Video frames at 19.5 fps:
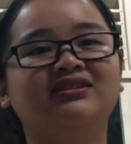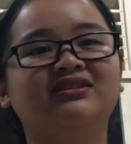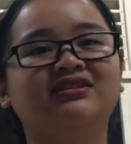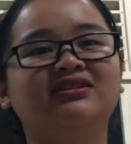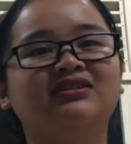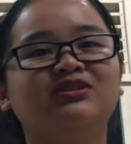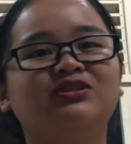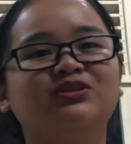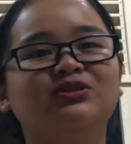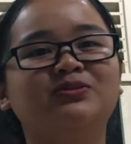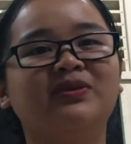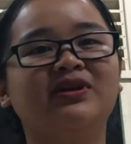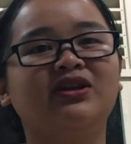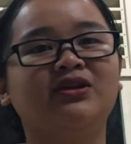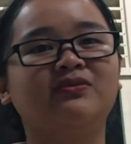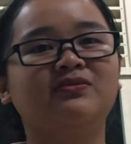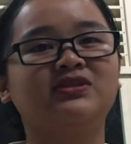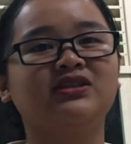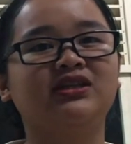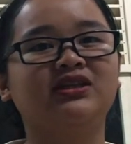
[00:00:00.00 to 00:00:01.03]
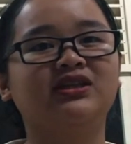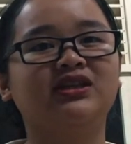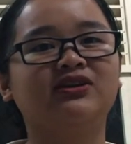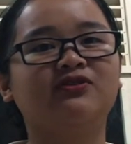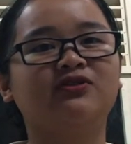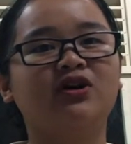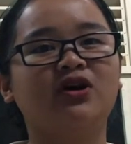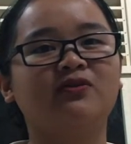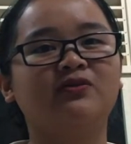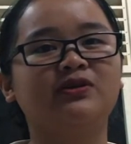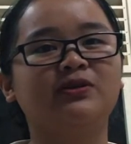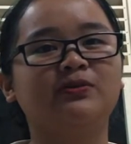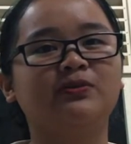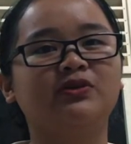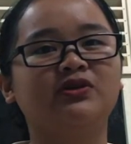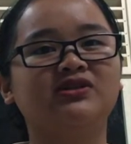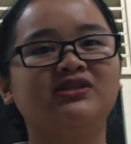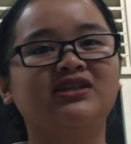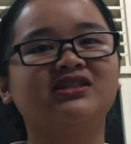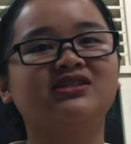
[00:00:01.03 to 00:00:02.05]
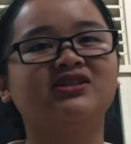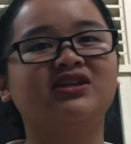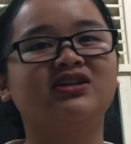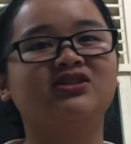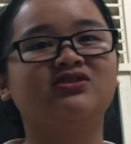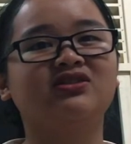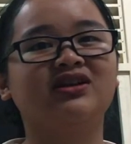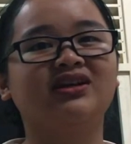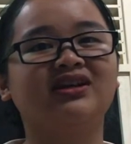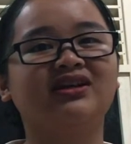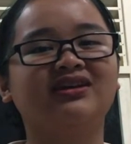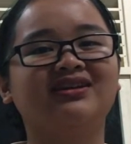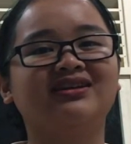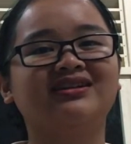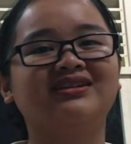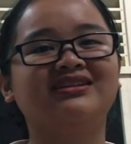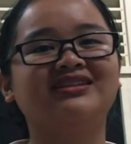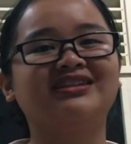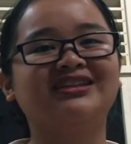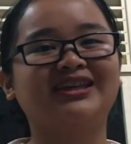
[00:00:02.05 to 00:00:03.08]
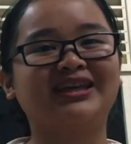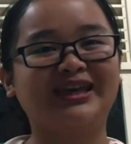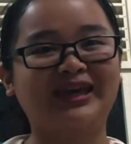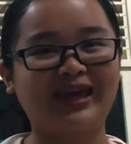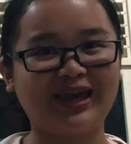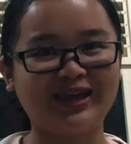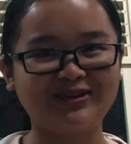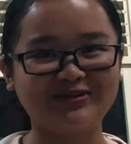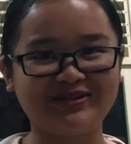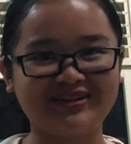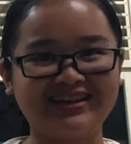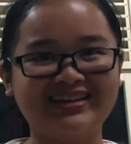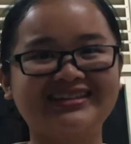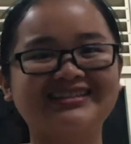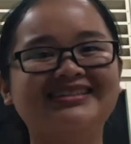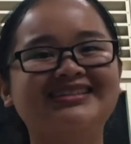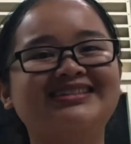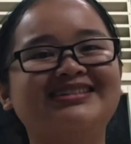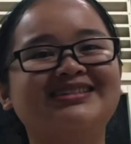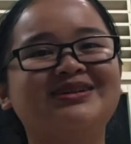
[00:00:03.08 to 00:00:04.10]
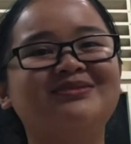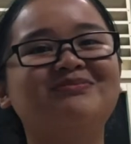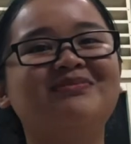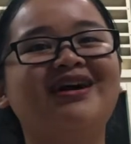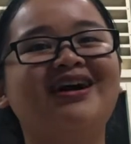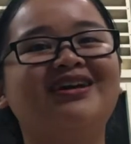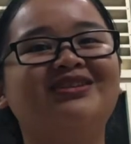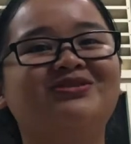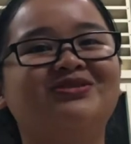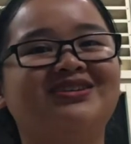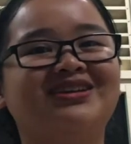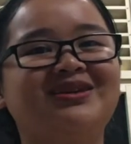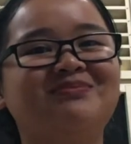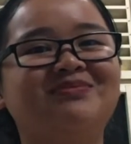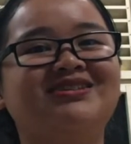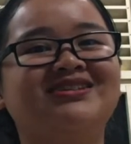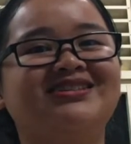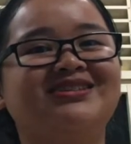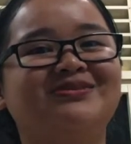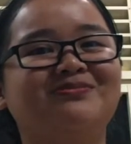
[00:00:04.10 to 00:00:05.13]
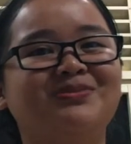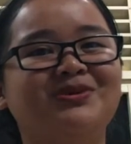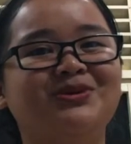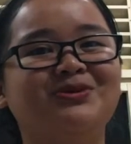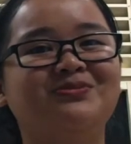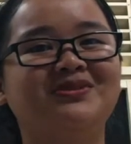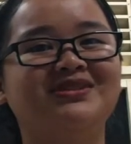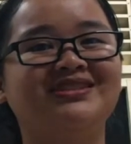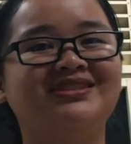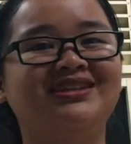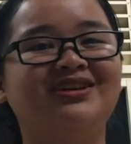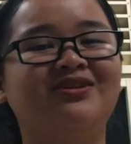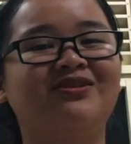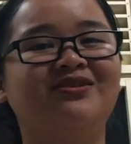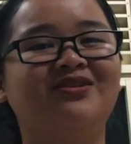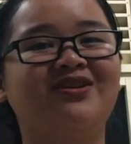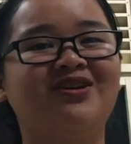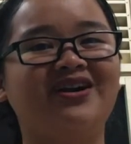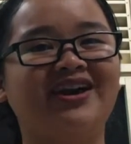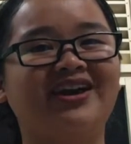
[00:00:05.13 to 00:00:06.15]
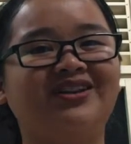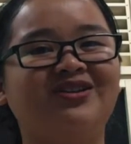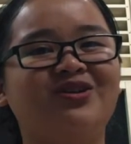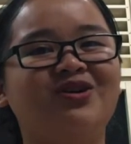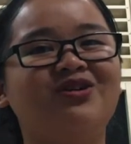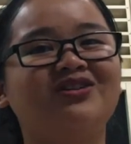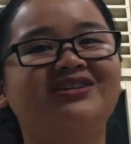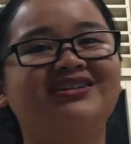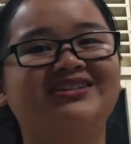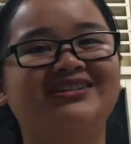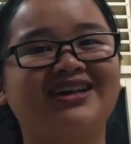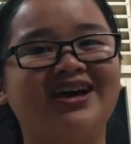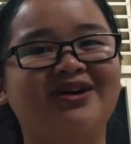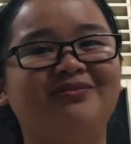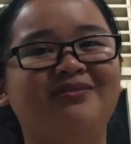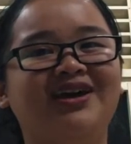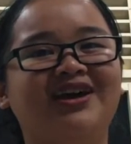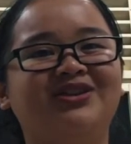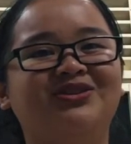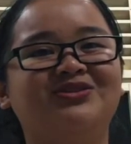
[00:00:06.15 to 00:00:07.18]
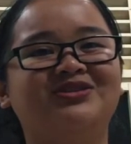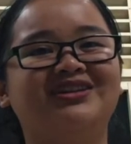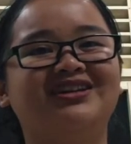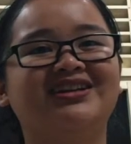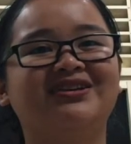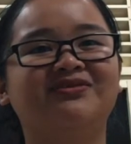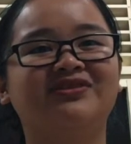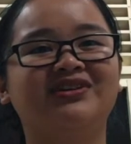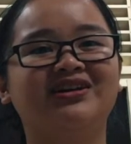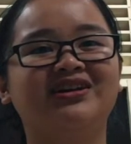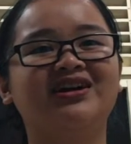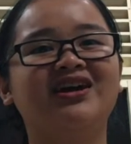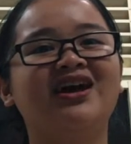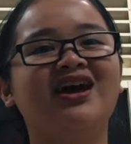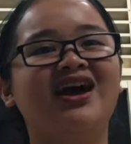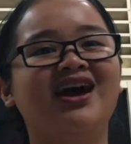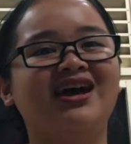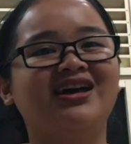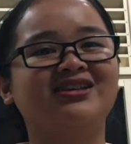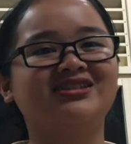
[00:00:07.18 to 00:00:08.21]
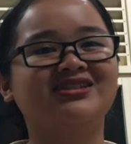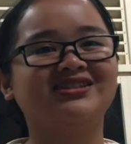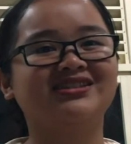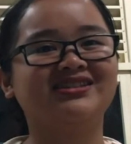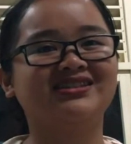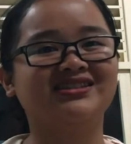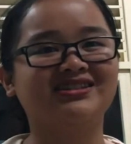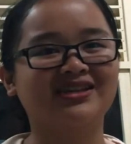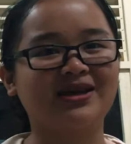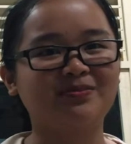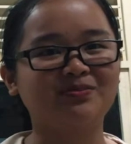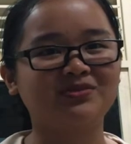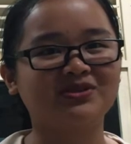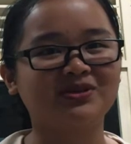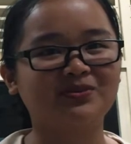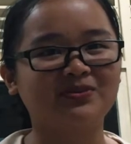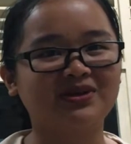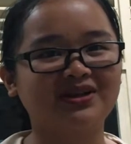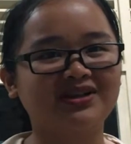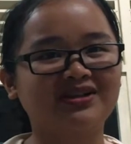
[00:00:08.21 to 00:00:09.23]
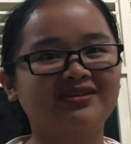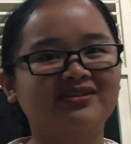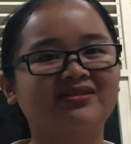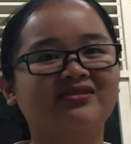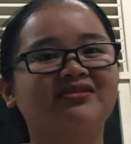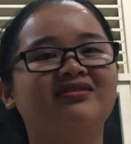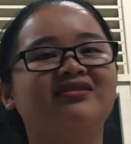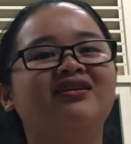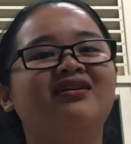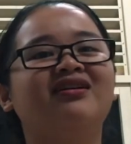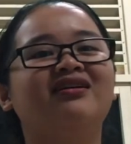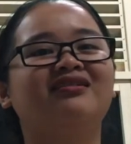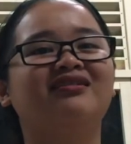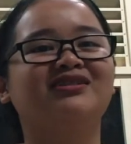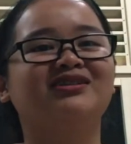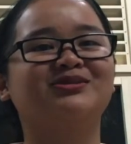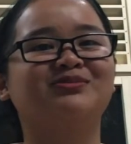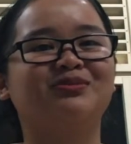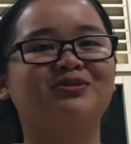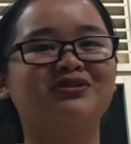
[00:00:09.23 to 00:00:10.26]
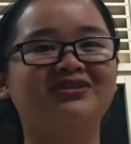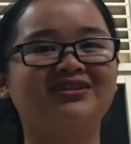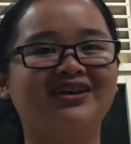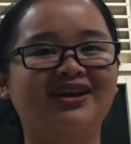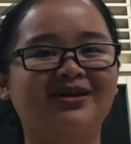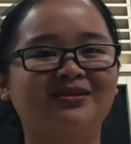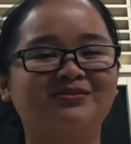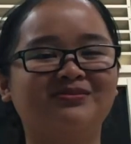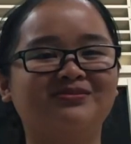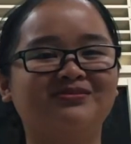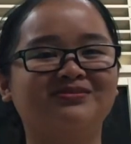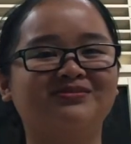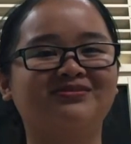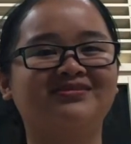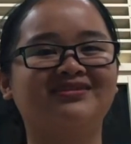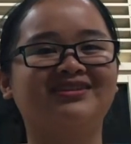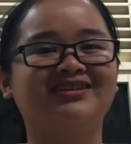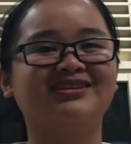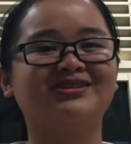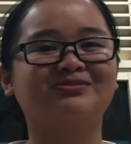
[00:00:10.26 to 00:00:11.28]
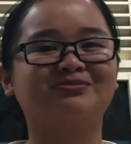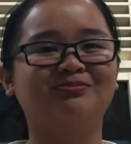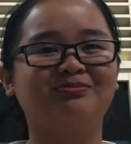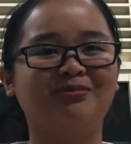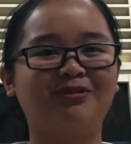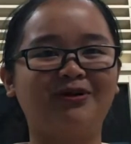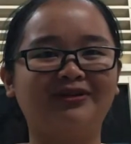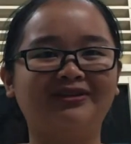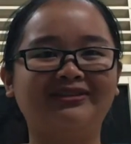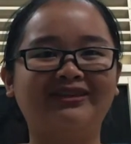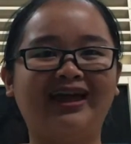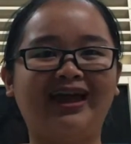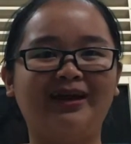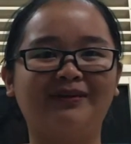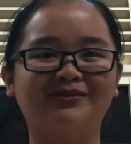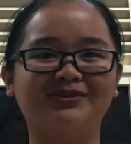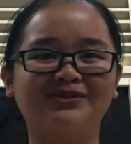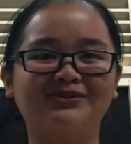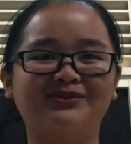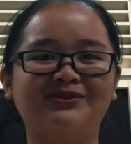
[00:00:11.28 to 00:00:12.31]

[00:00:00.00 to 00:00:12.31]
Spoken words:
The two main objectives of the process scheduling system are to keep the CPU busy at all the time and to deliver acceptable response times